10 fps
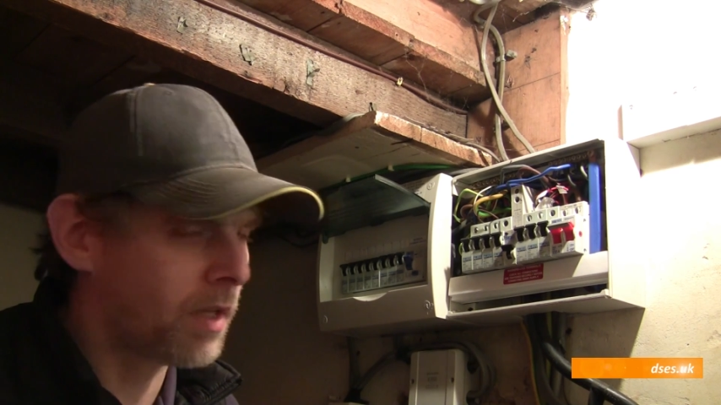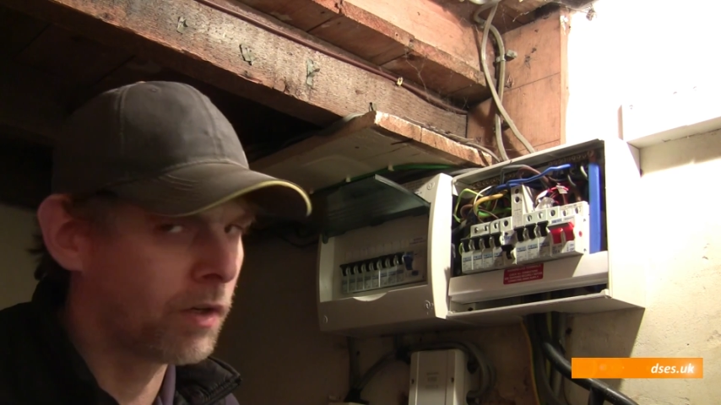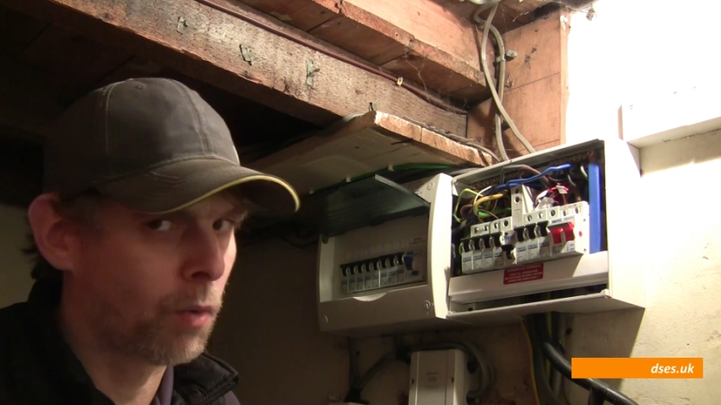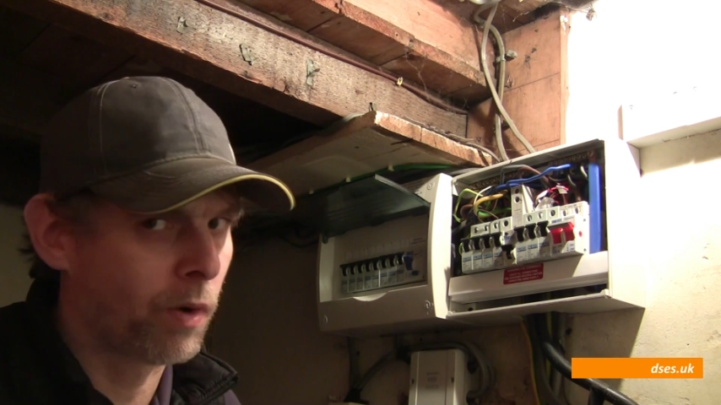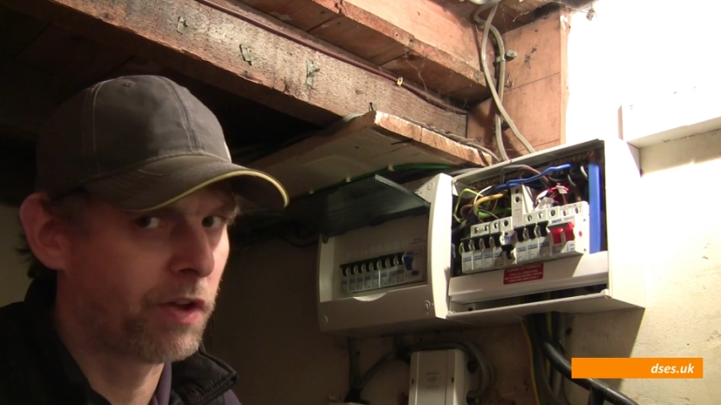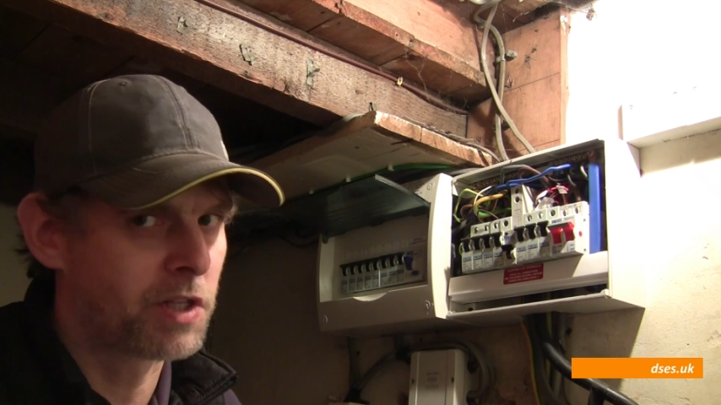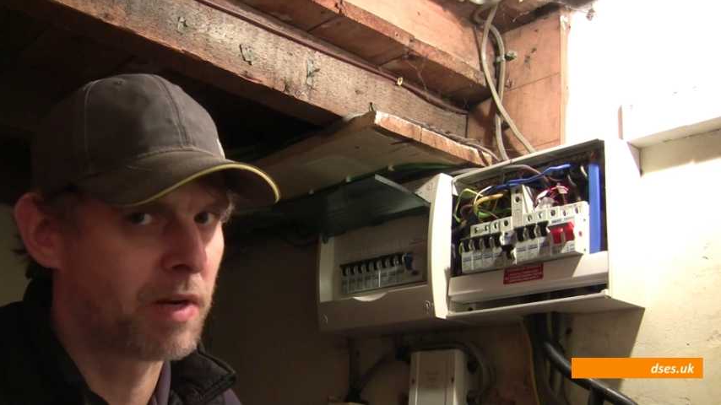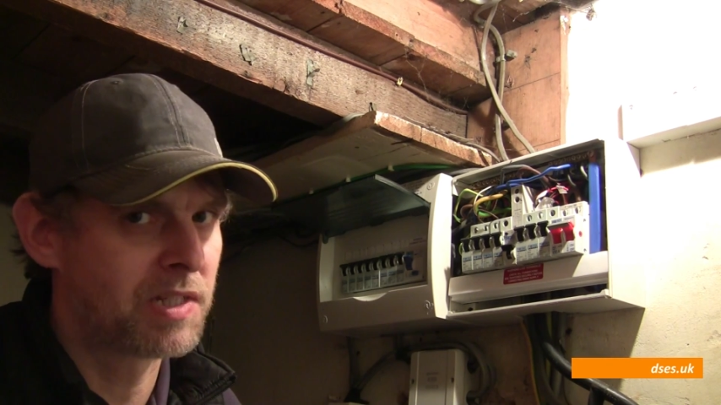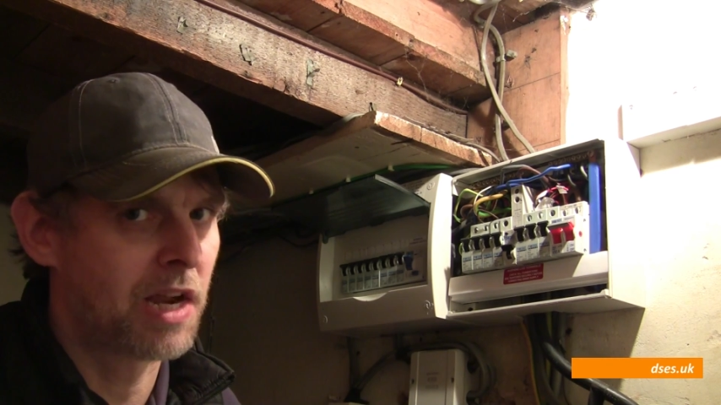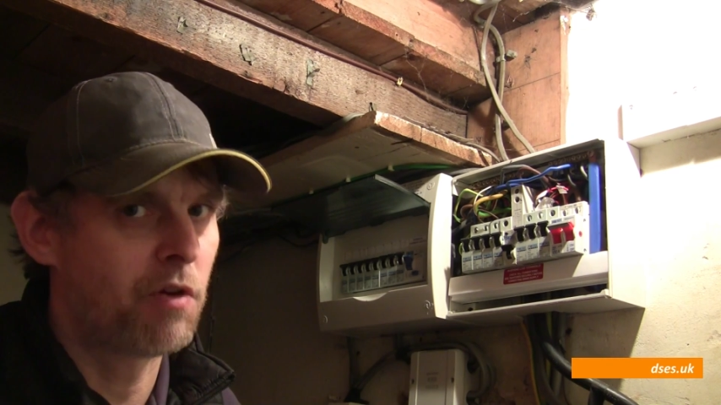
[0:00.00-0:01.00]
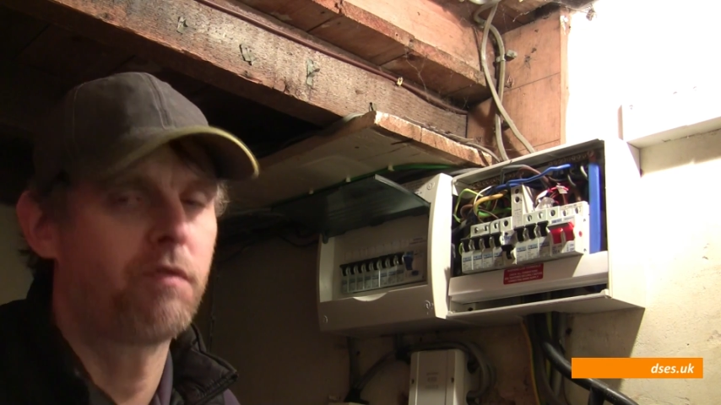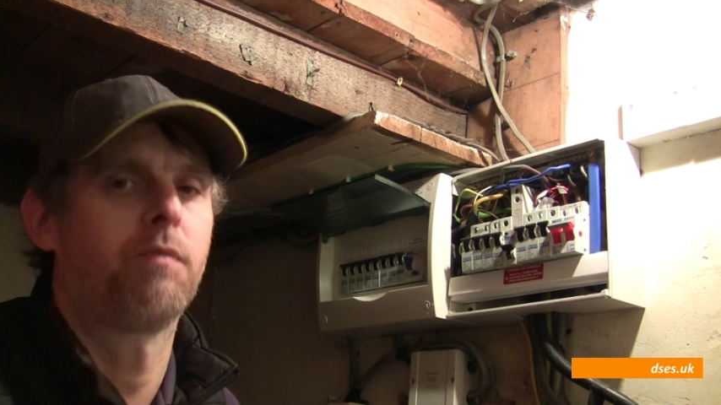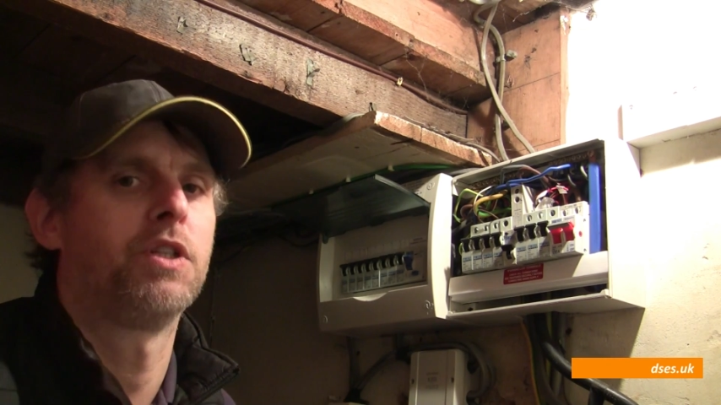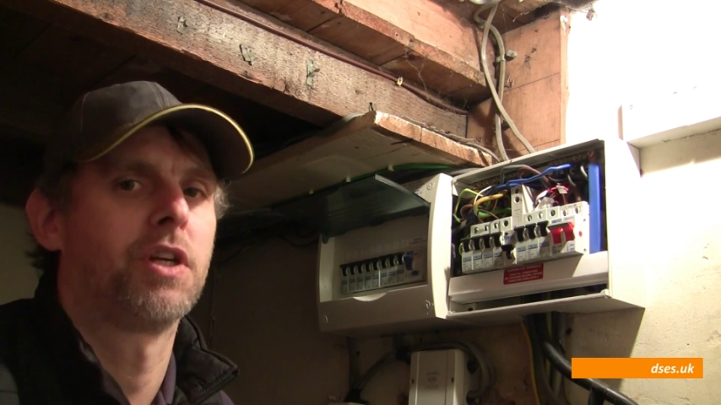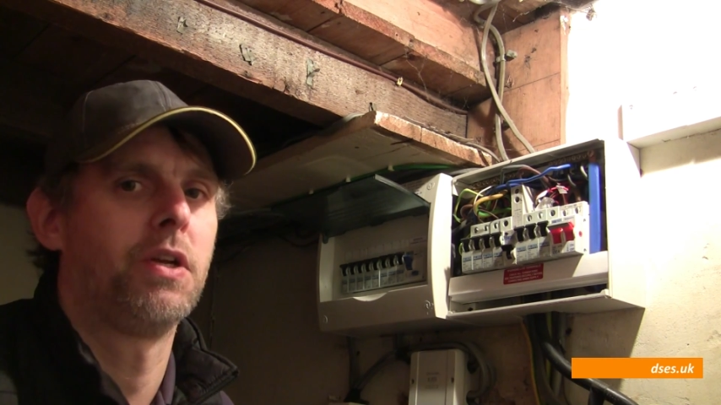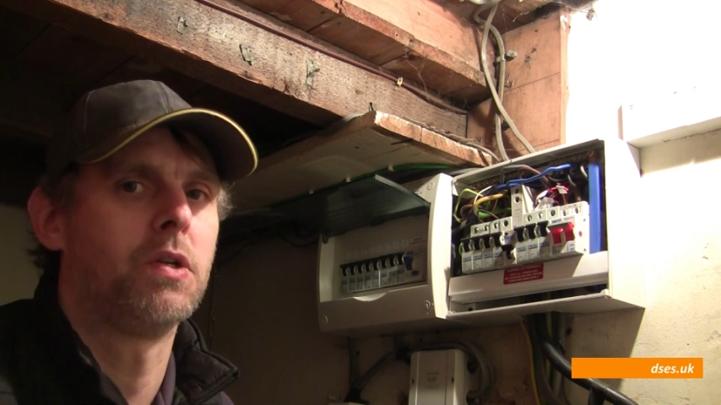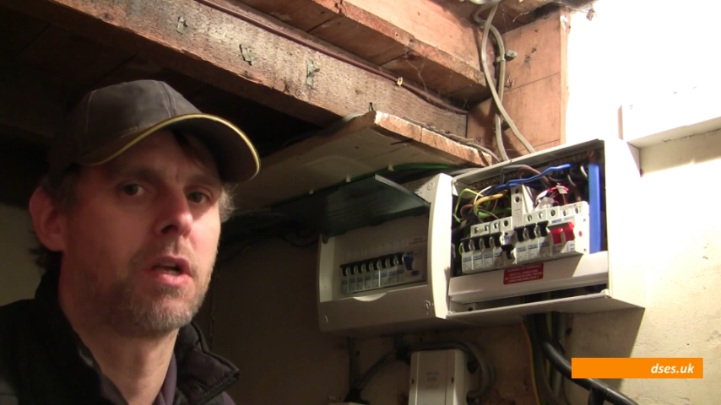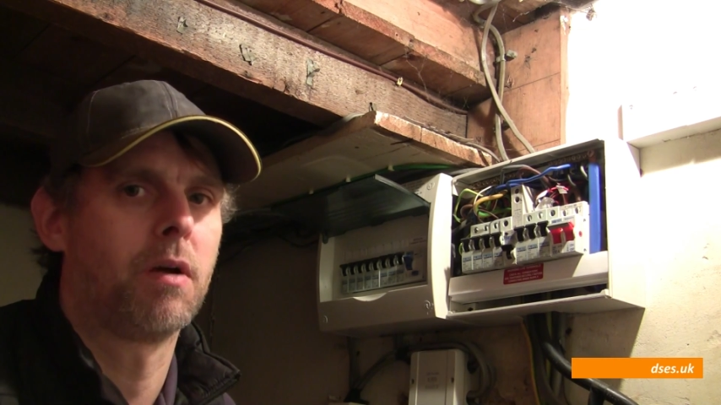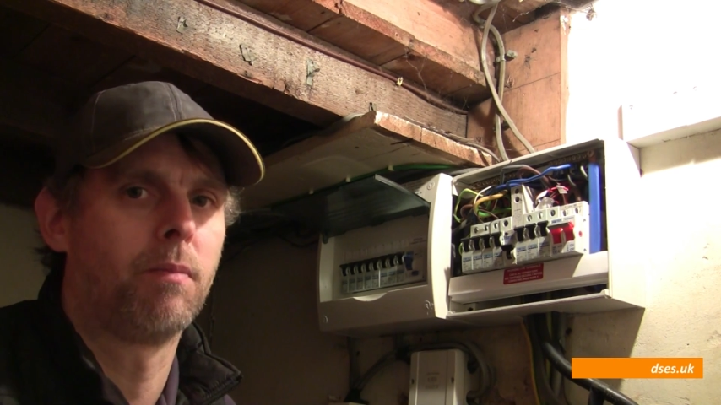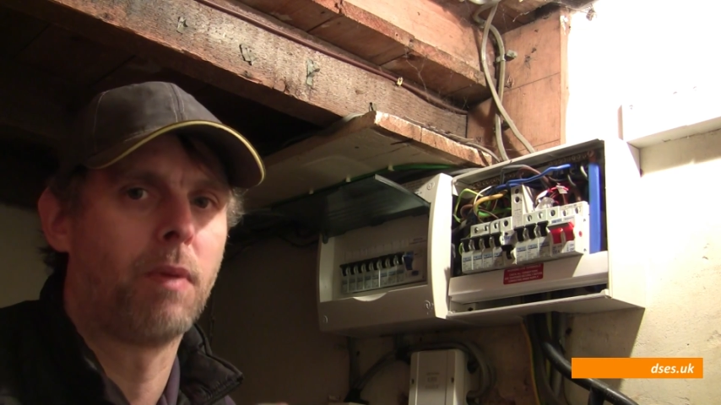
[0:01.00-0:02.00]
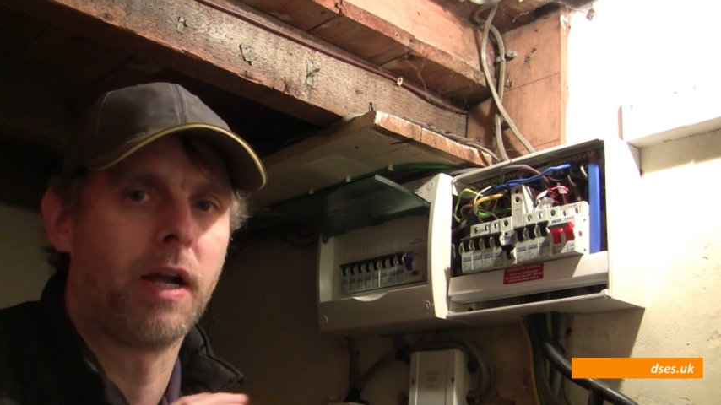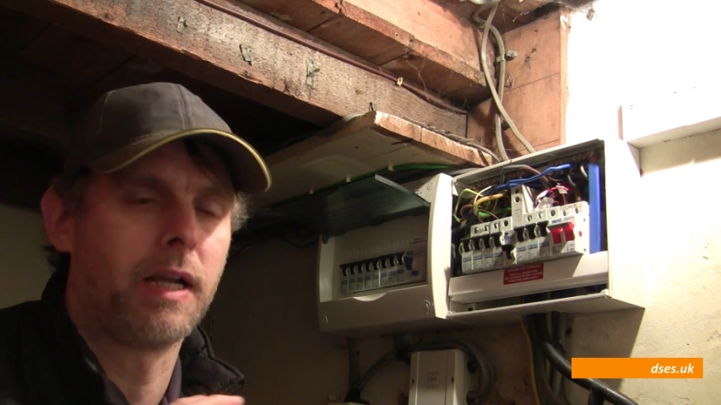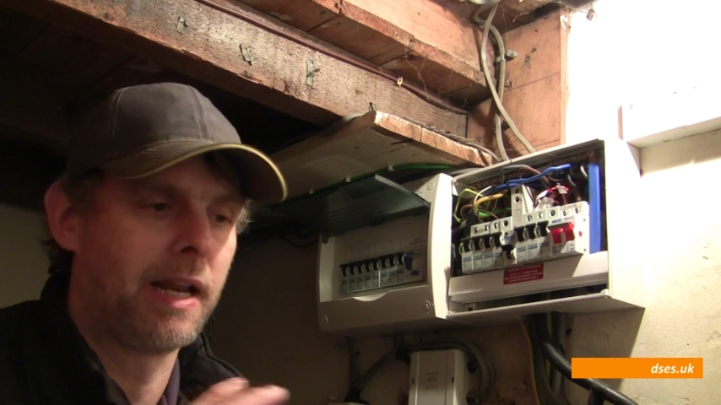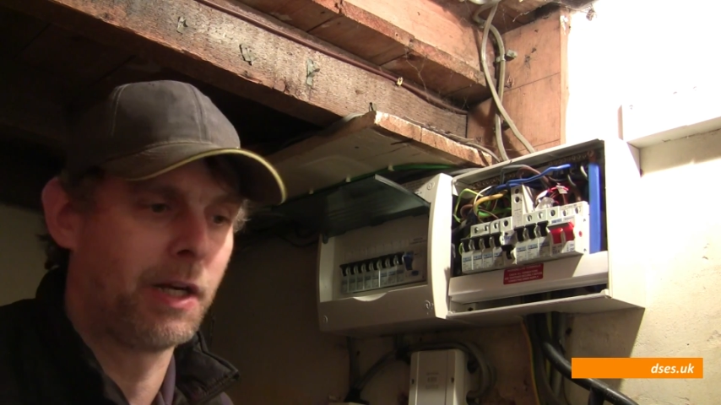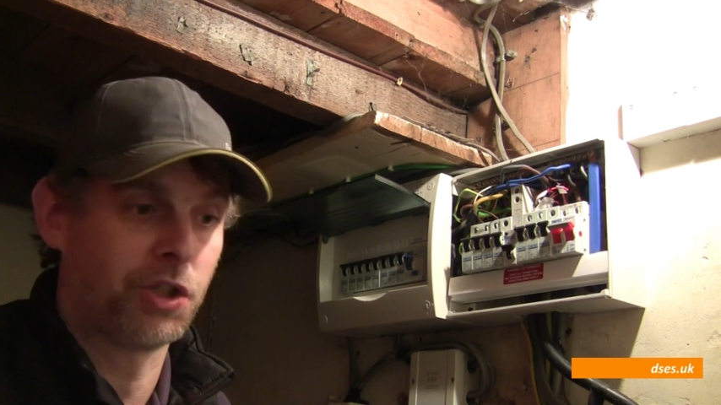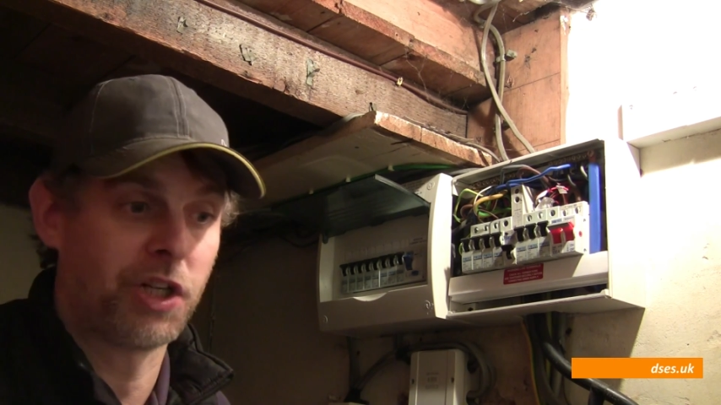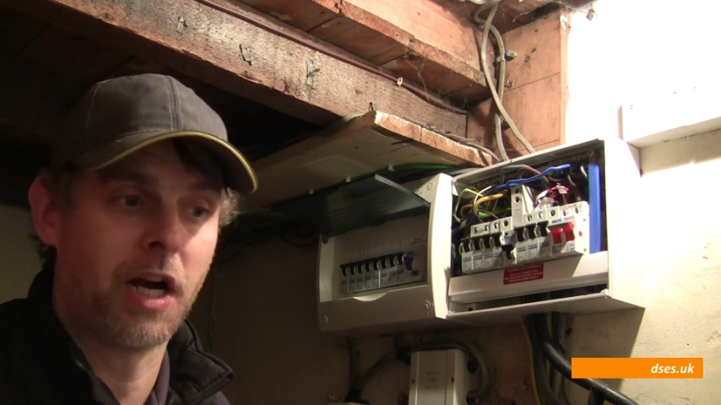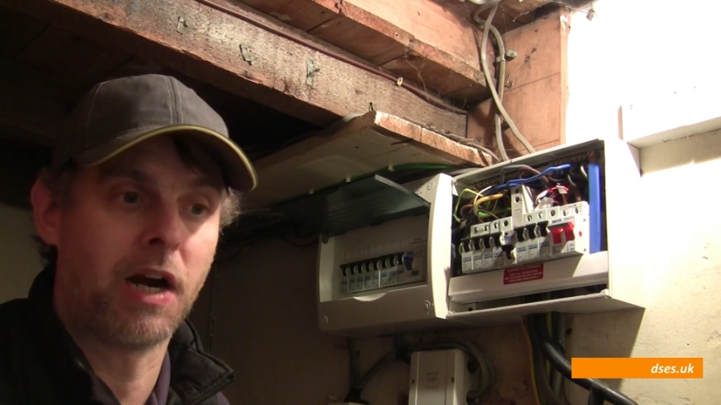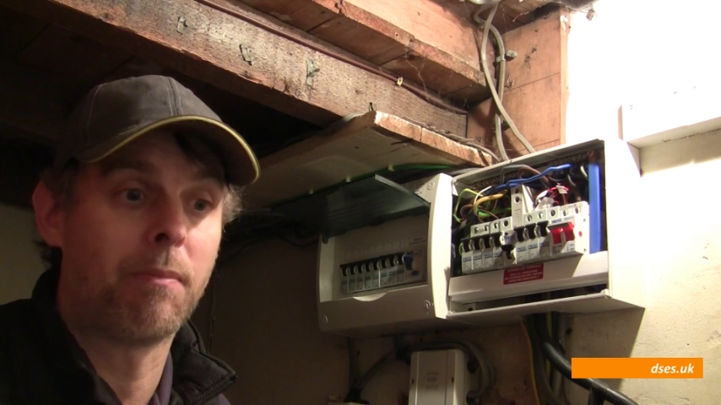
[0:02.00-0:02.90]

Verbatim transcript: got one of those myself which I use on my electric shower